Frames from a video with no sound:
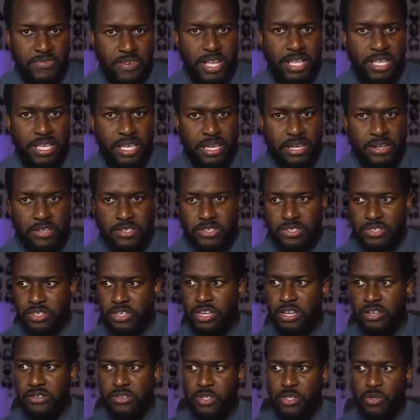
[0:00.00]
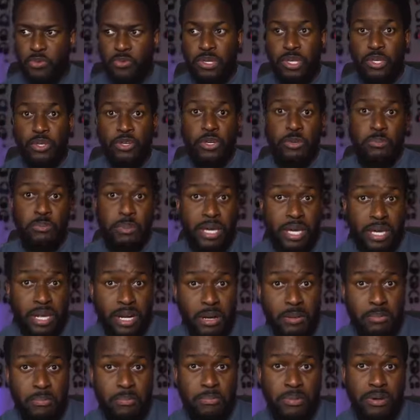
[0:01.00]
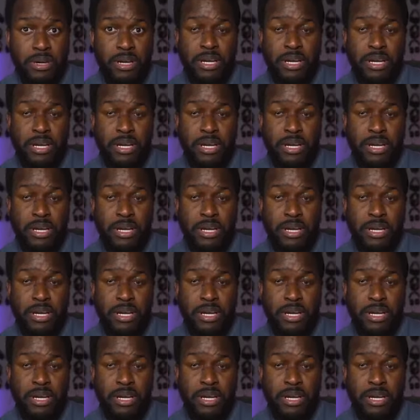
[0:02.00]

finally here. It's here this week. You can pick it up.